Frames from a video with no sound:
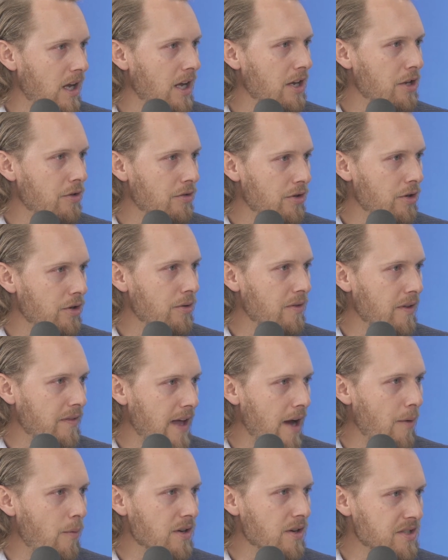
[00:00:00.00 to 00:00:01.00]
And you knew
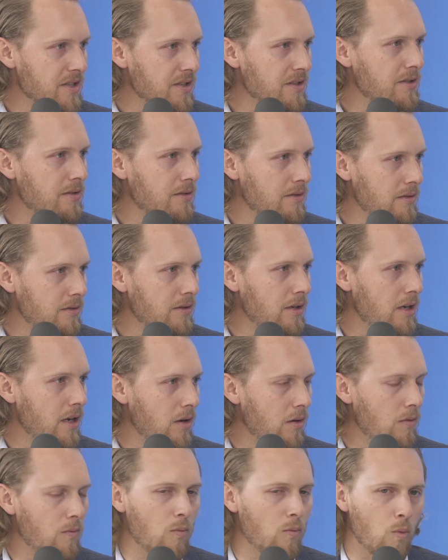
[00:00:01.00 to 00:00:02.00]
that wasn't,
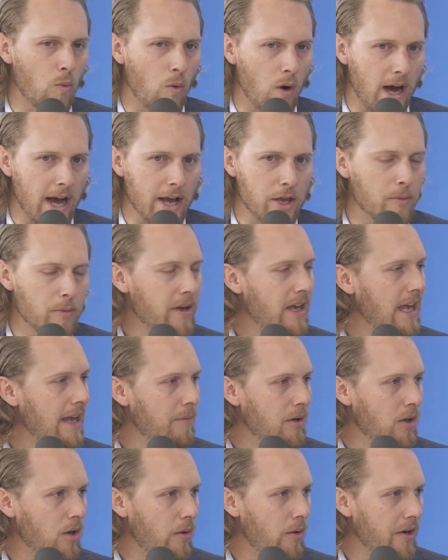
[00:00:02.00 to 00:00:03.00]
why you
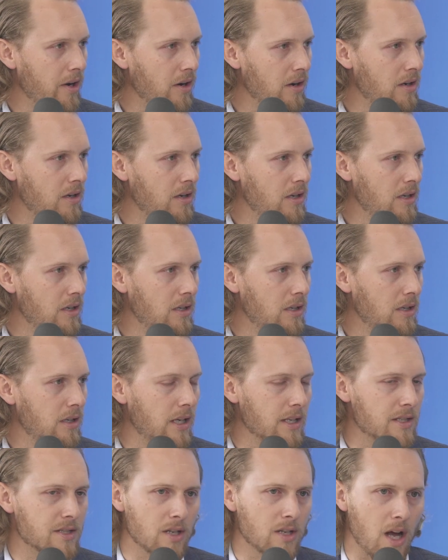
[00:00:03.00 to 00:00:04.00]
became a lawyer.
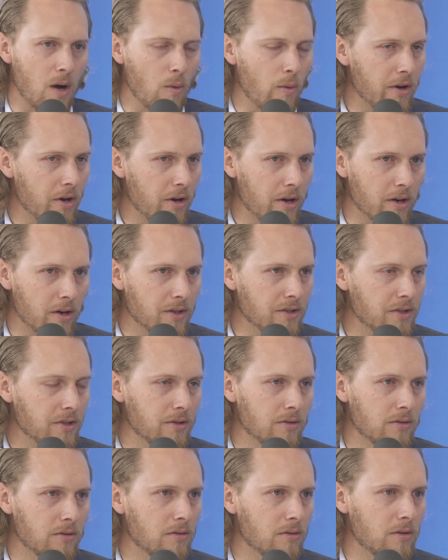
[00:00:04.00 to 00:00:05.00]
It's not what you're here to
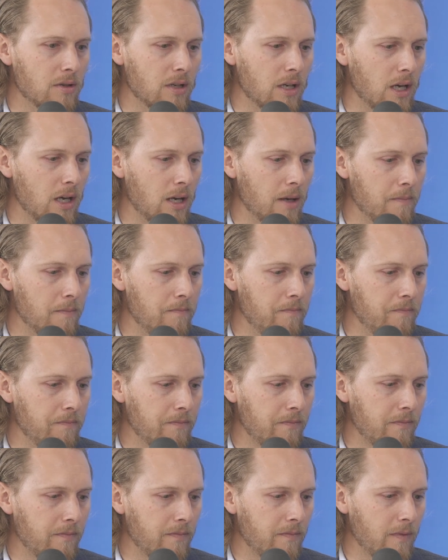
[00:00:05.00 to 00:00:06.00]
do.
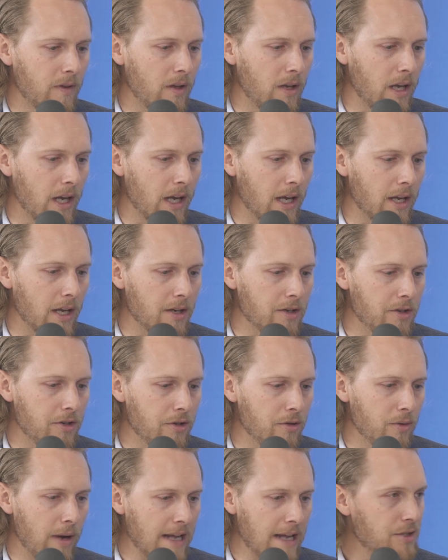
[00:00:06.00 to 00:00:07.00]
And
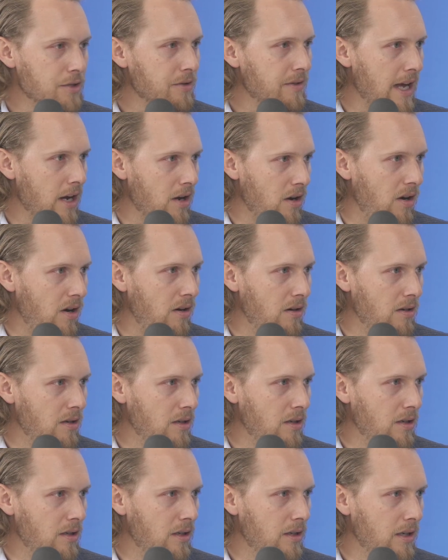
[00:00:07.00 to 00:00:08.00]
you answered that call,
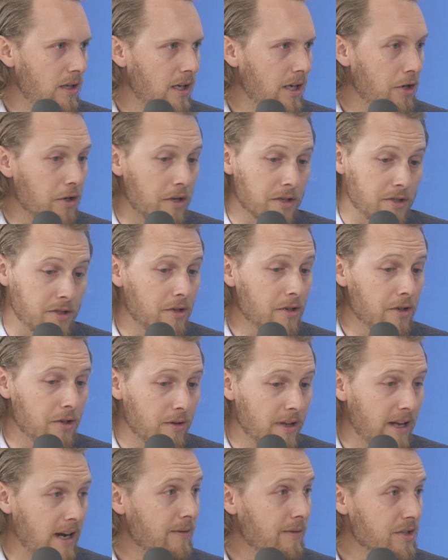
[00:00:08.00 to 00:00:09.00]
and you continue to
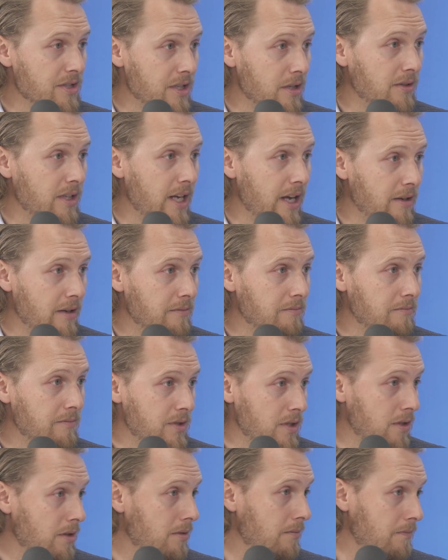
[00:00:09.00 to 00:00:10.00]
do that every single day.
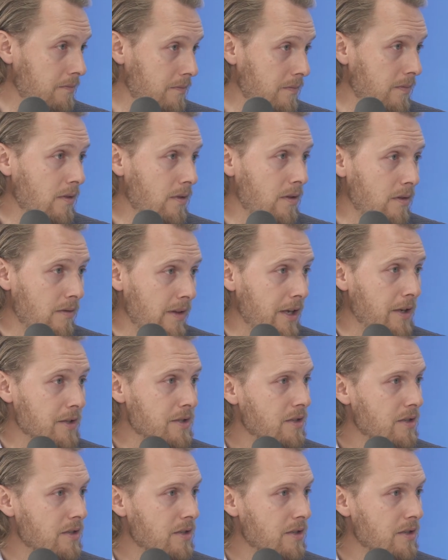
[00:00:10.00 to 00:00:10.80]
So thank you